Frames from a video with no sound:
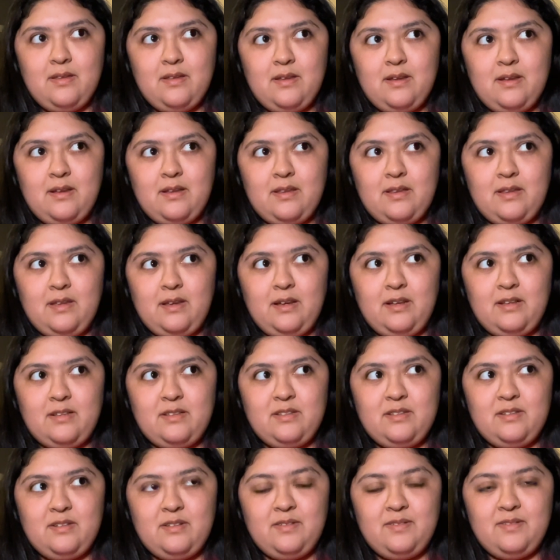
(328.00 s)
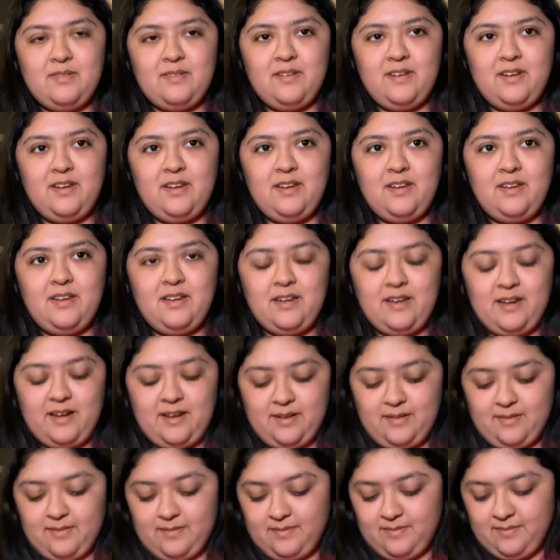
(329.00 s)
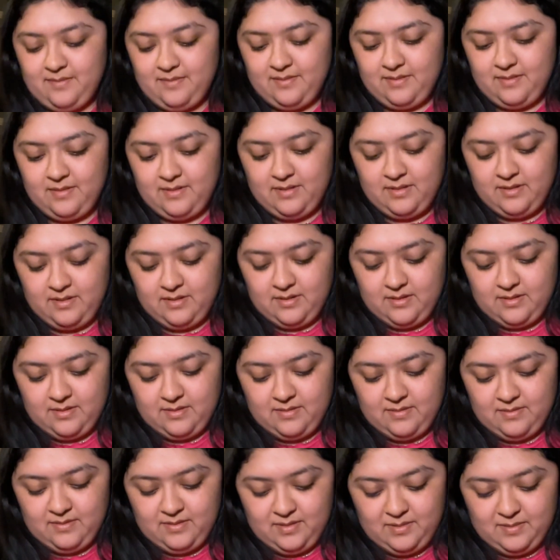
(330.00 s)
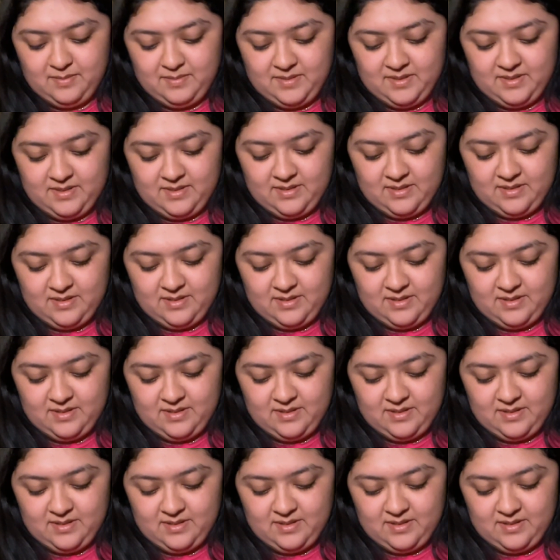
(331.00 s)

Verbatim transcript: I think, two free. Yeah. Whoops.